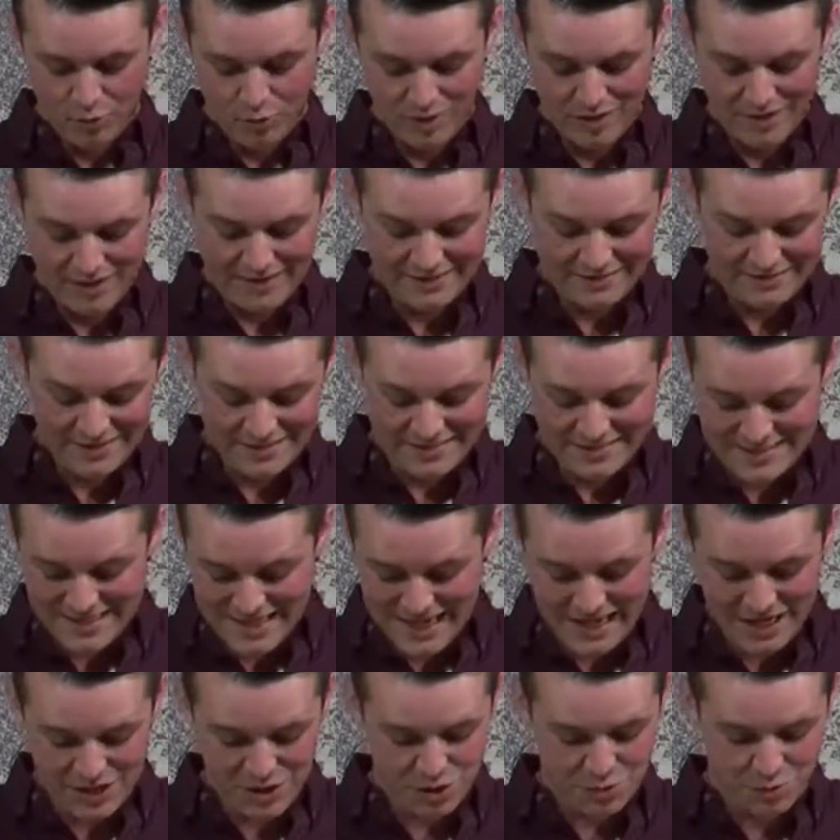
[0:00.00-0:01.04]
willingly
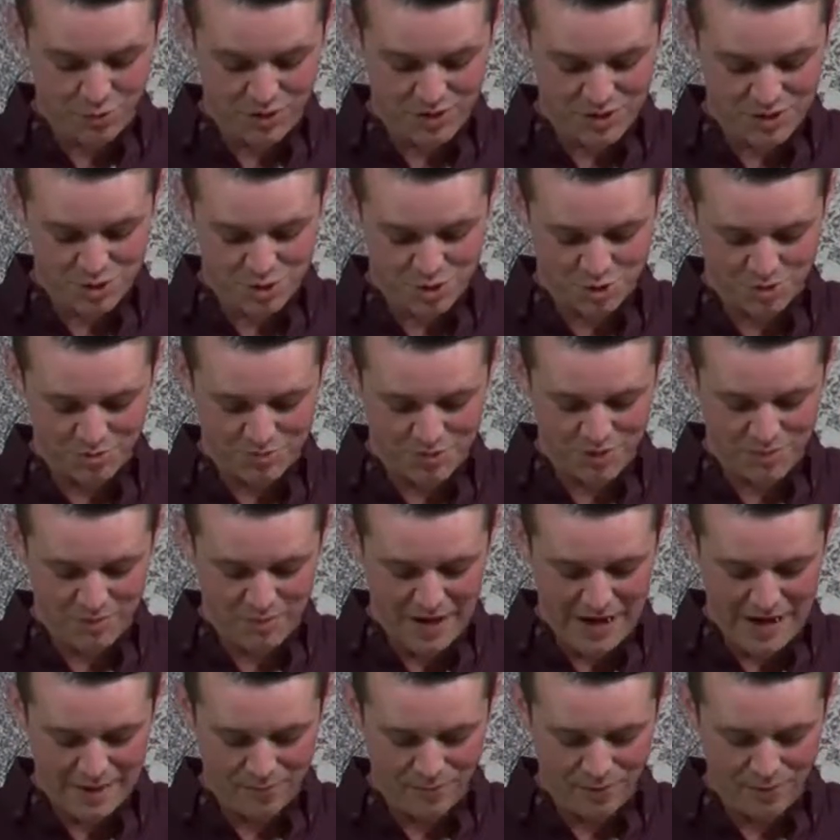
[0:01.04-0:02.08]
teach what is true in the
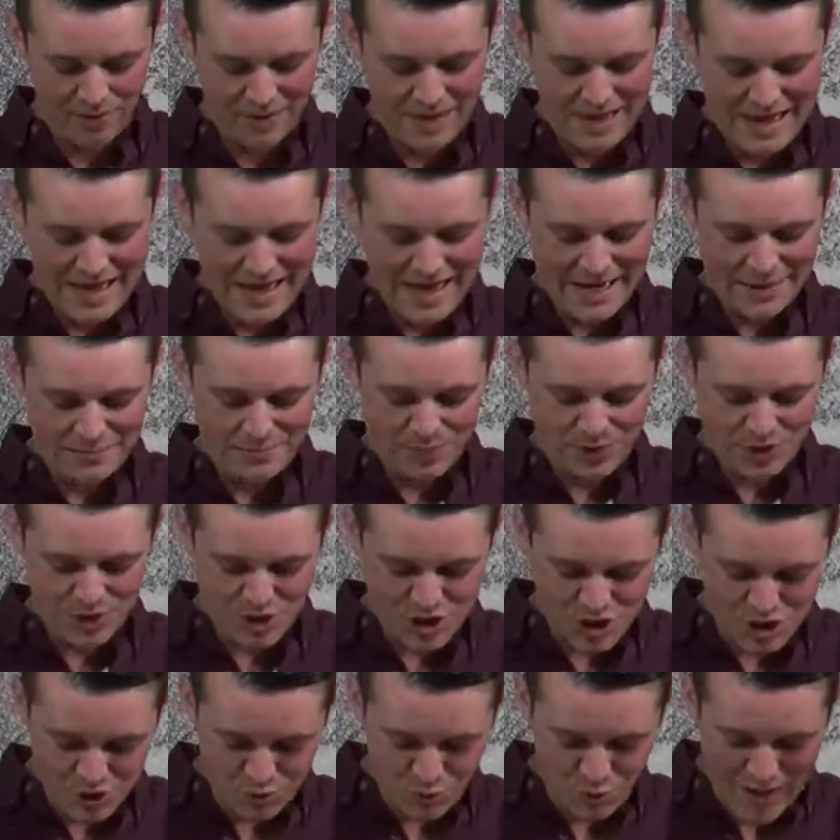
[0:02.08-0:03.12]
Bible, and
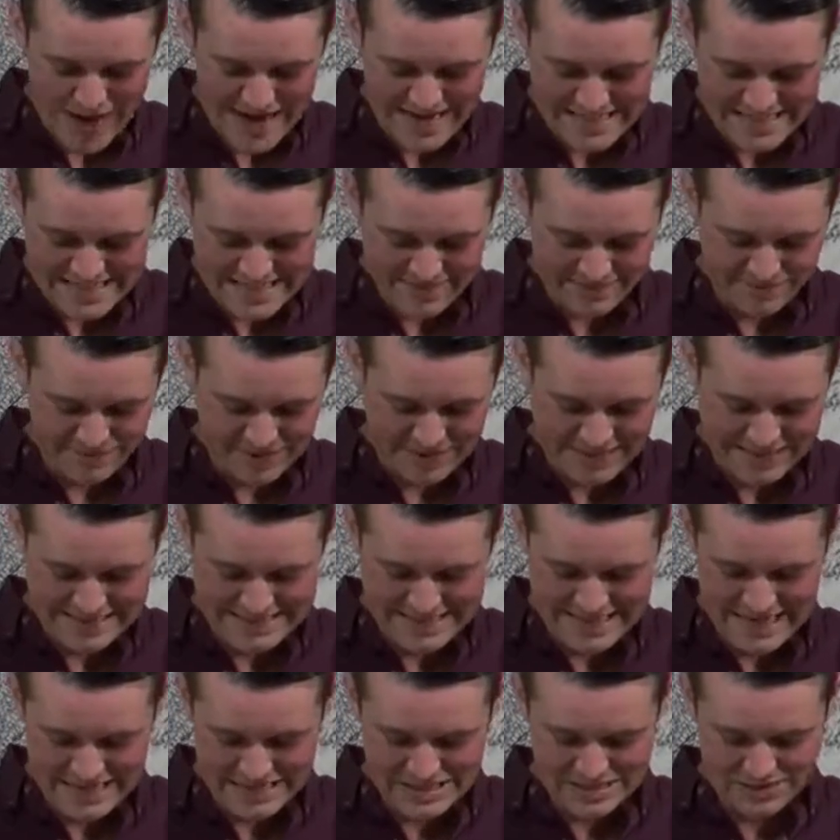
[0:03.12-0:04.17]
persuasively
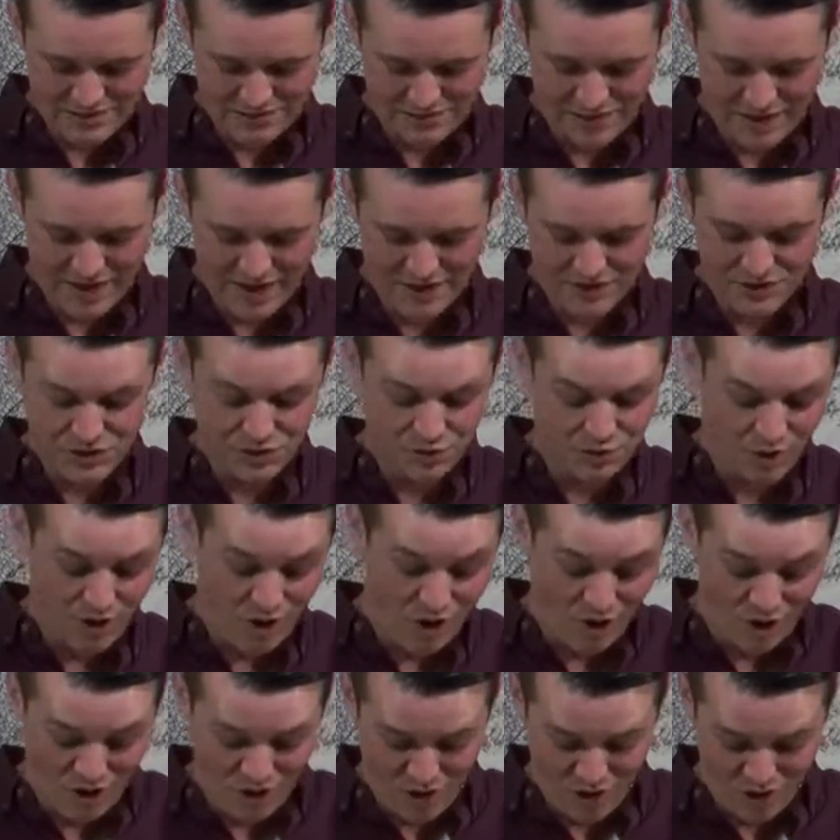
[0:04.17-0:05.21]
testify to
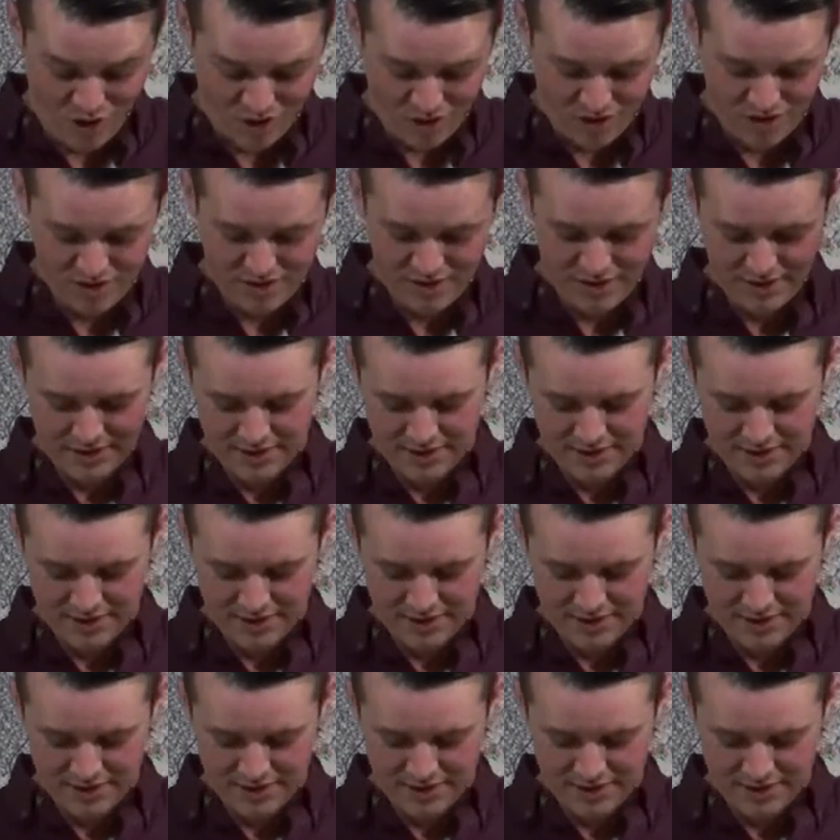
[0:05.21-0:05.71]
all